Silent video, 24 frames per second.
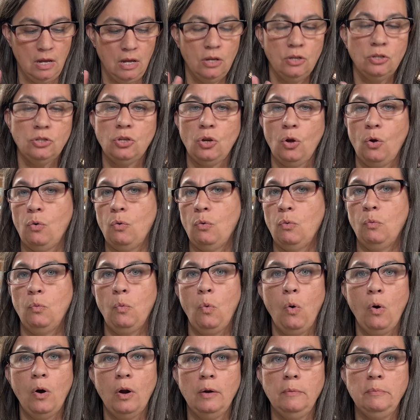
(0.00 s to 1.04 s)
So
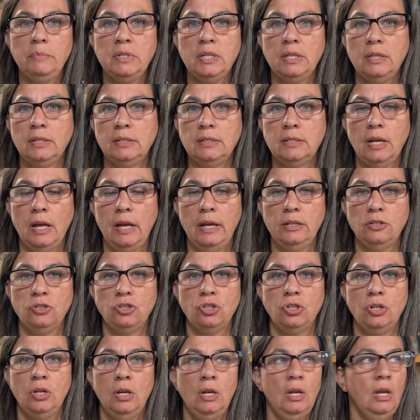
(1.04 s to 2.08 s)
warm to the
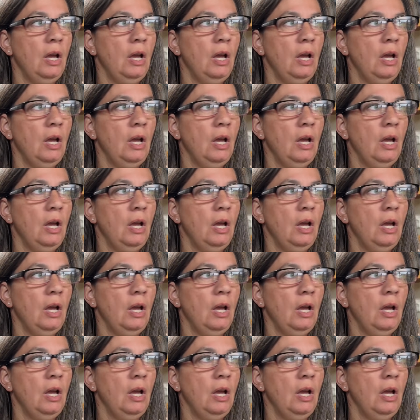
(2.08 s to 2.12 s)
touch,